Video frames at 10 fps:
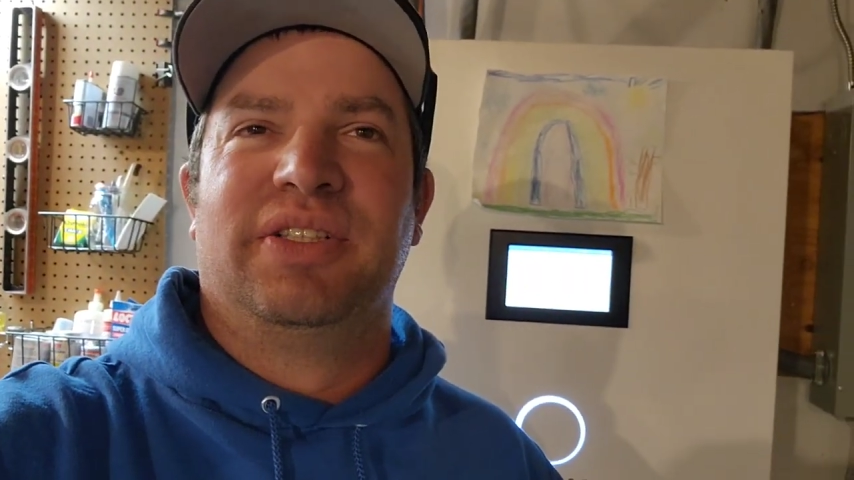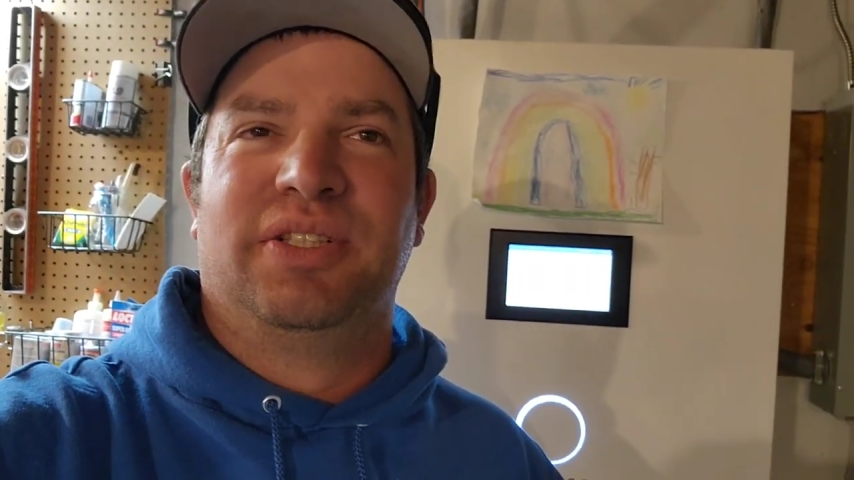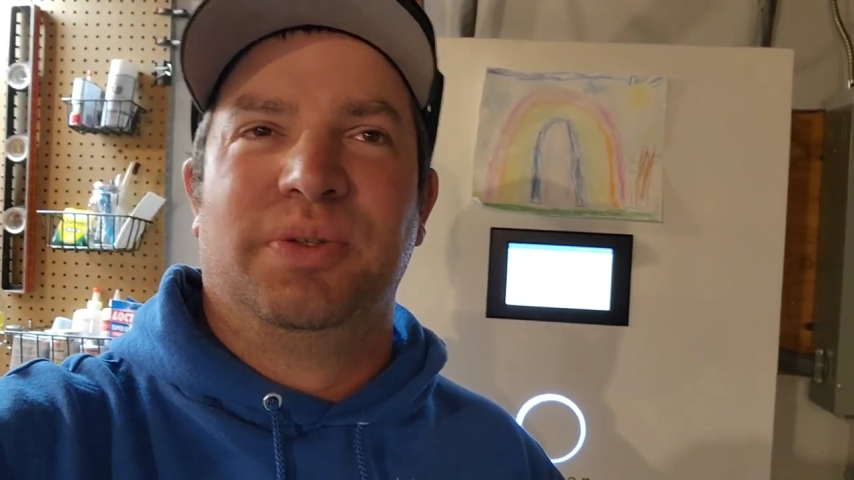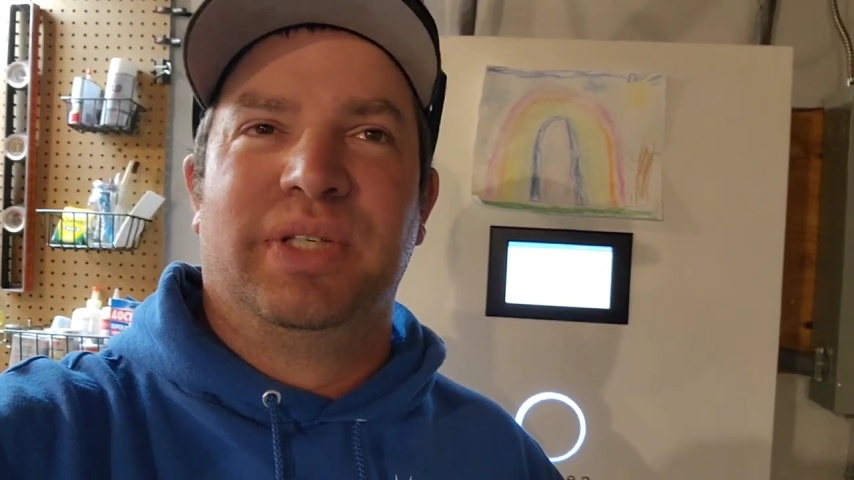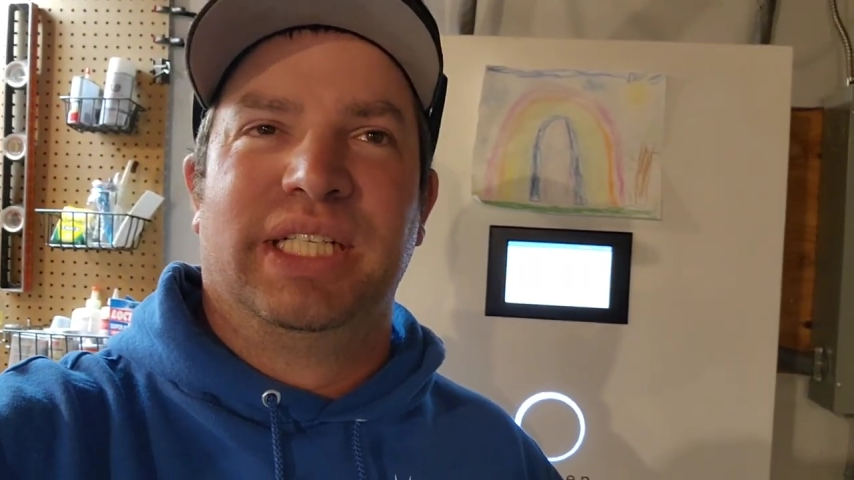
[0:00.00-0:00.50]

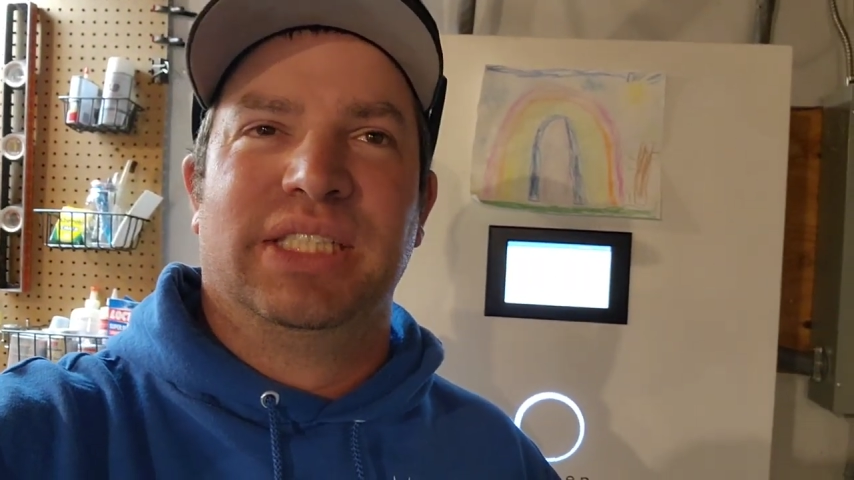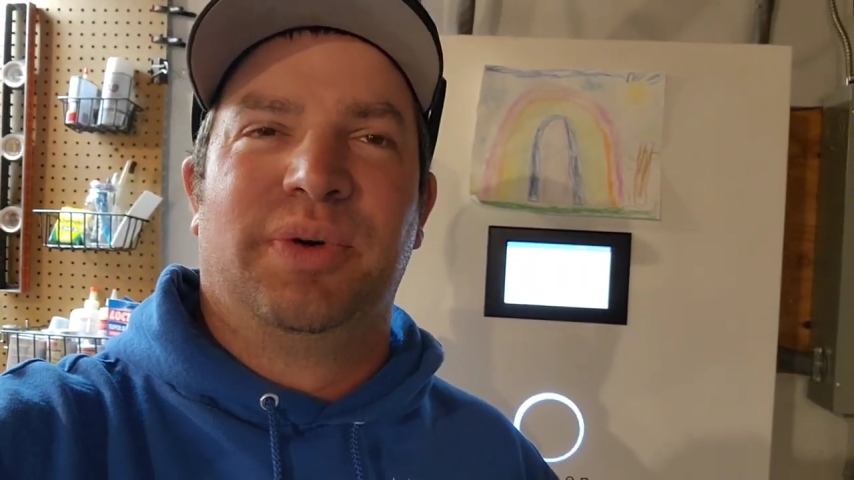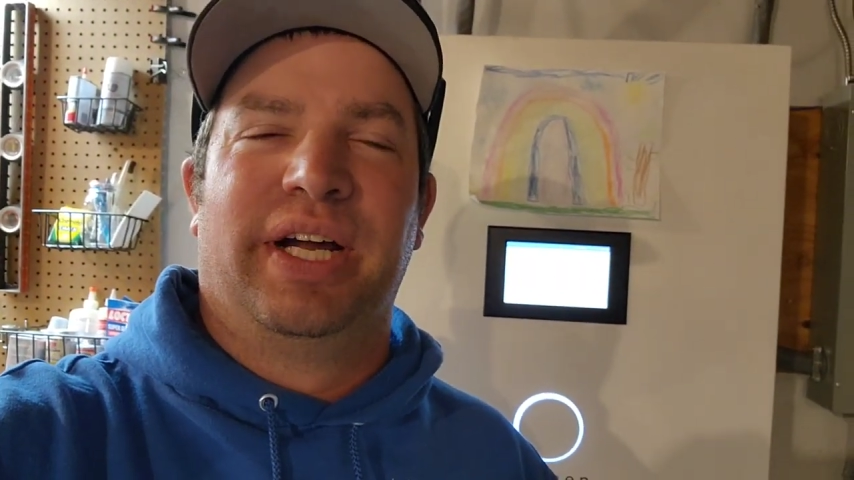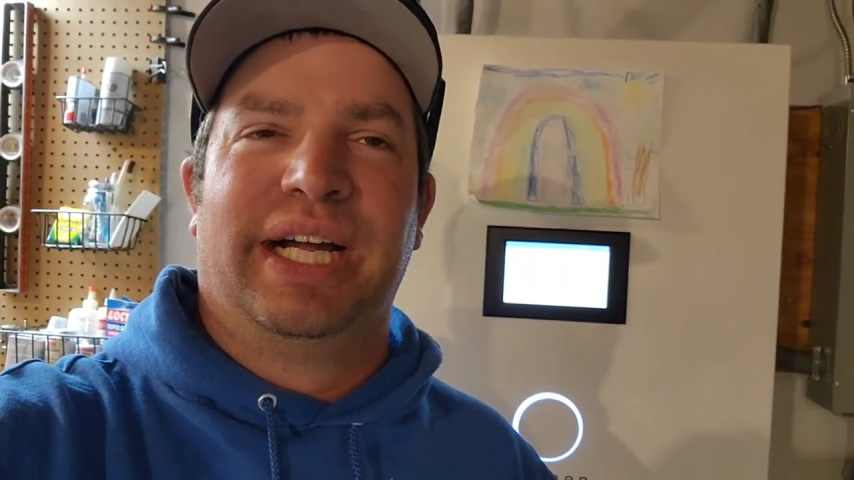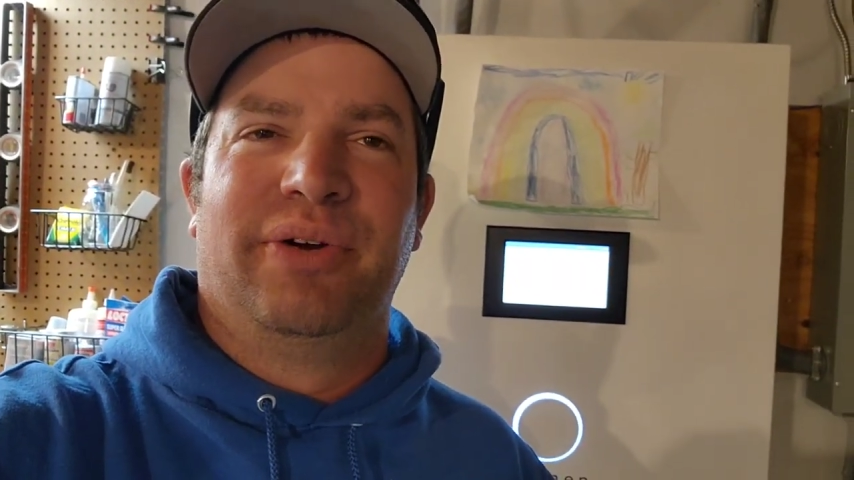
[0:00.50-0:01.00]
two
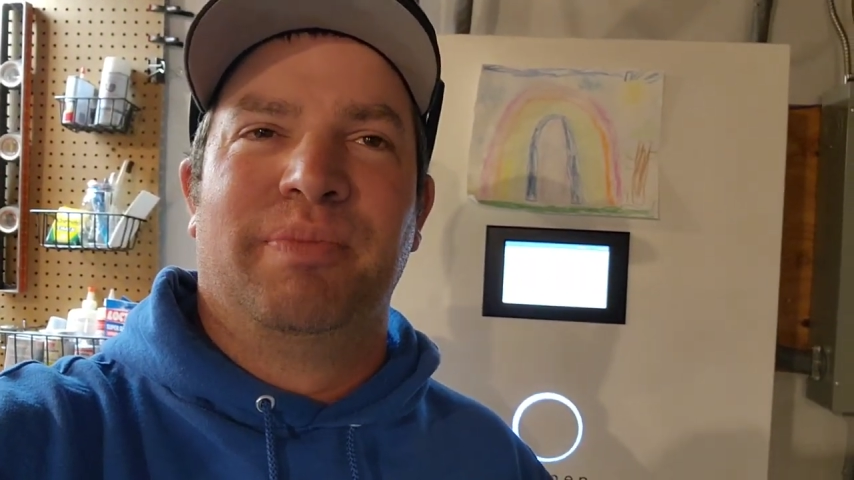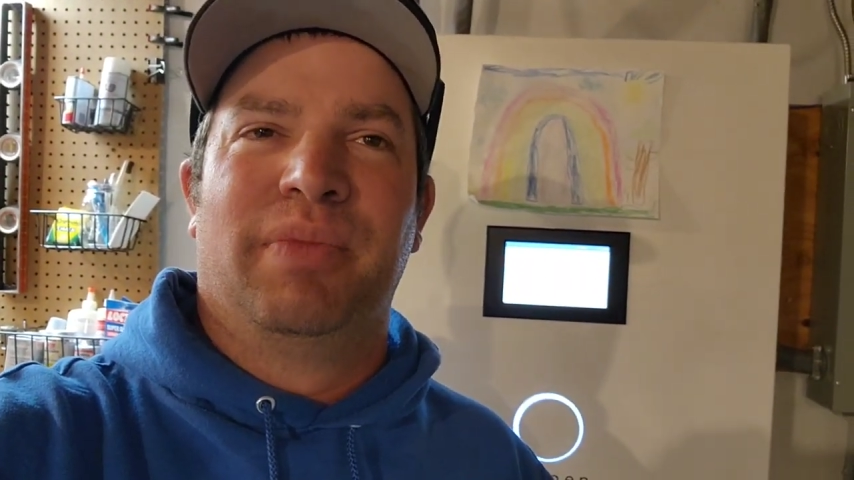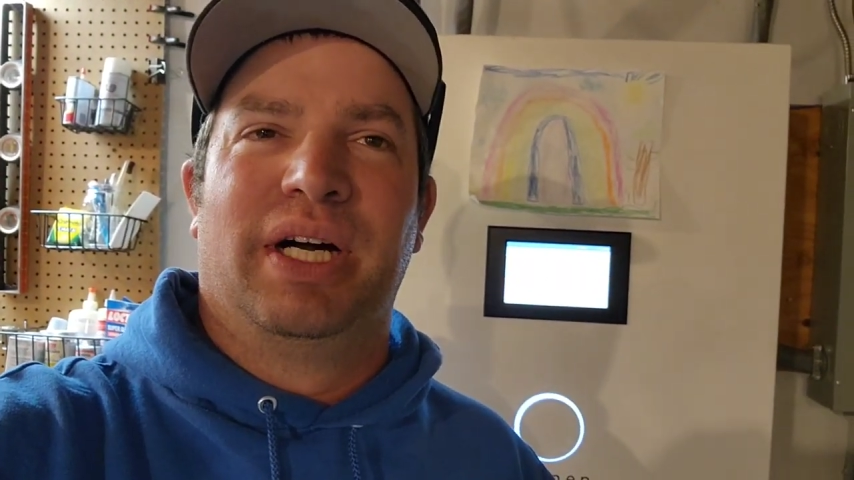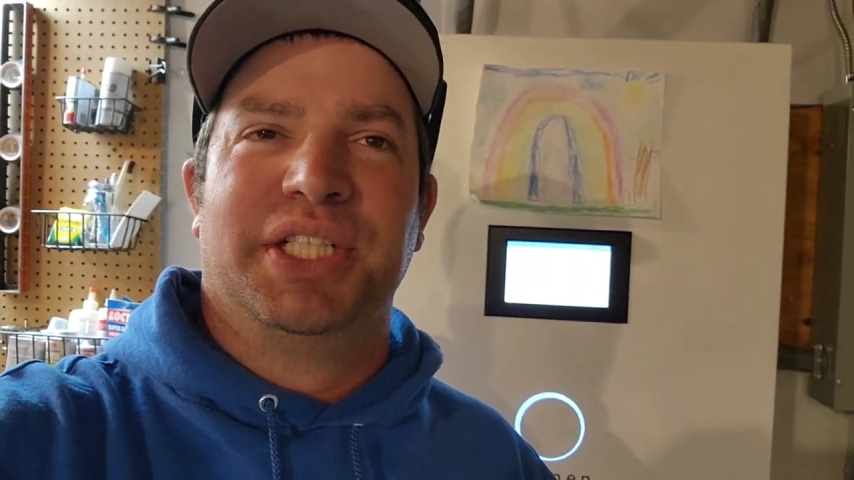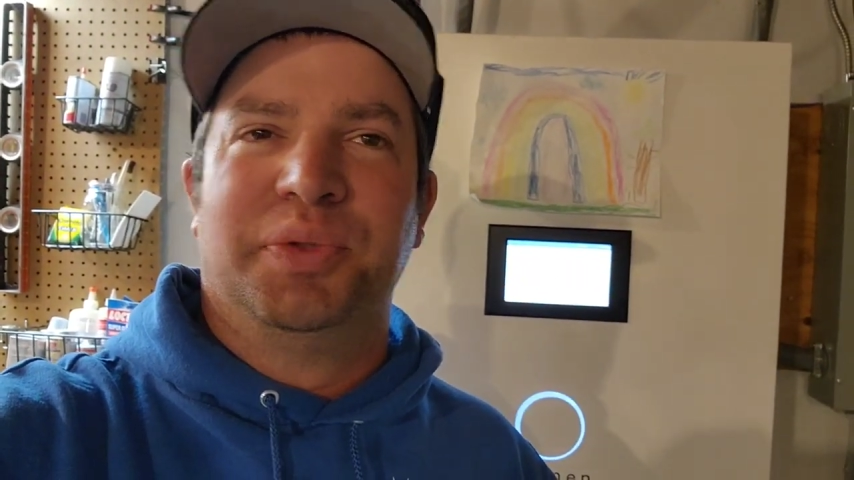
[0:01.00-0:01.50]
kilowatt hour
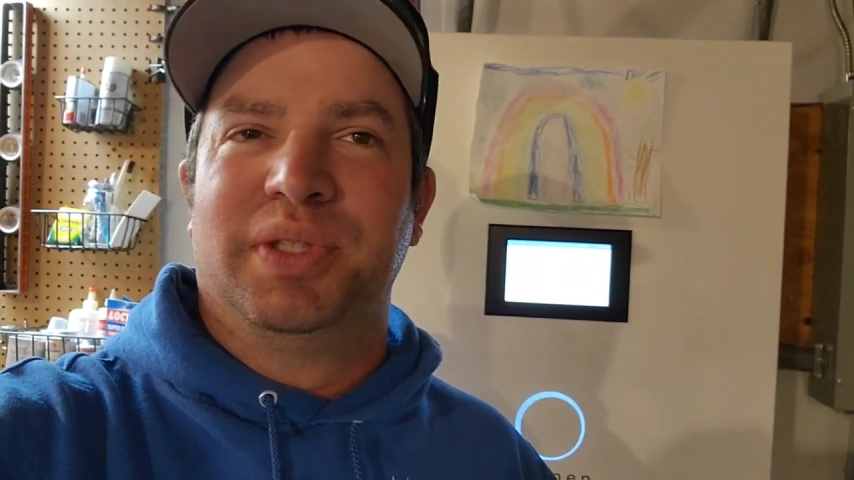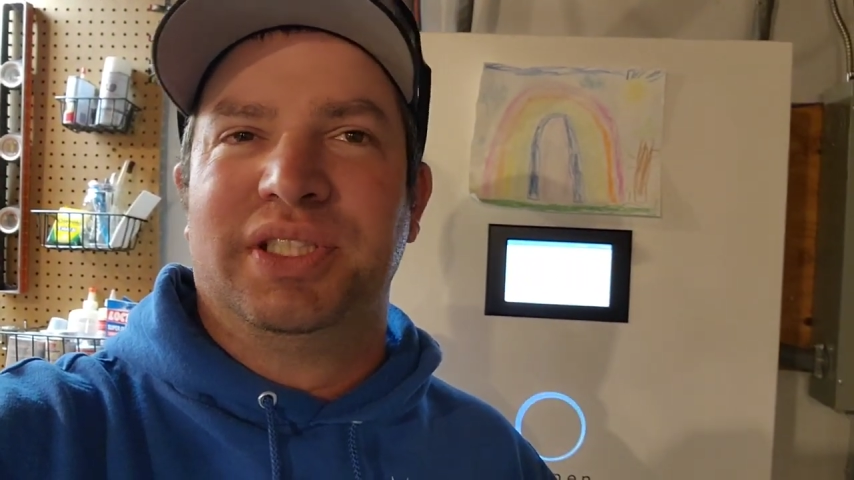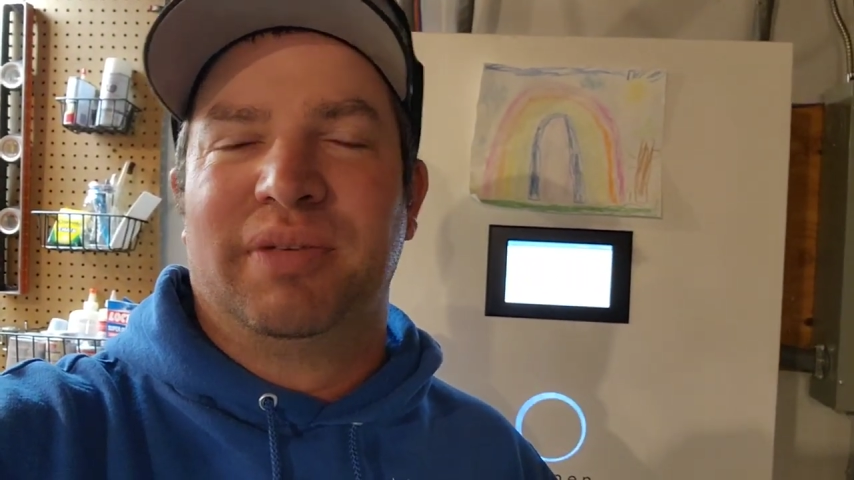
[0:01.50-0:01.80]
module